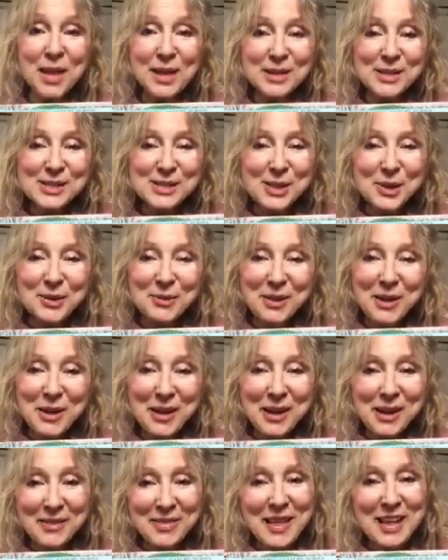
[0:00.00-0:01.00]
So
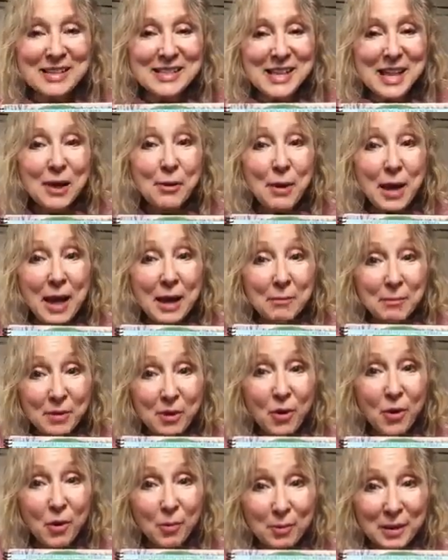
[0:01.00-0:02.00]
that's how I'm
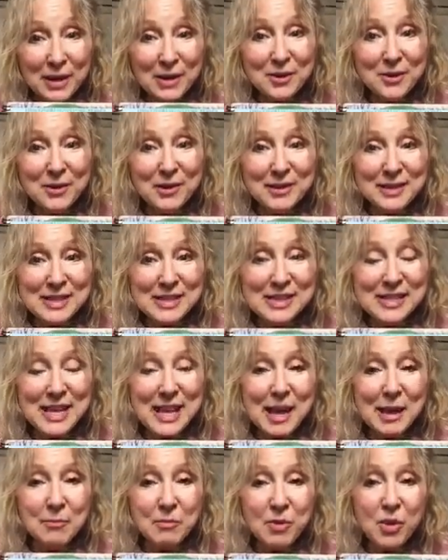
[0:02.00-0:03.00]
coping during this
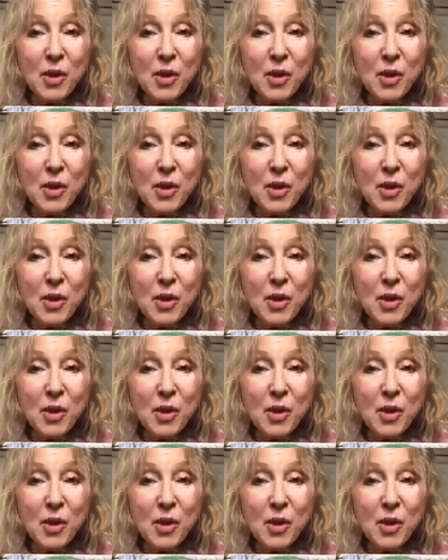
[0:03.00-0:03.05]
time,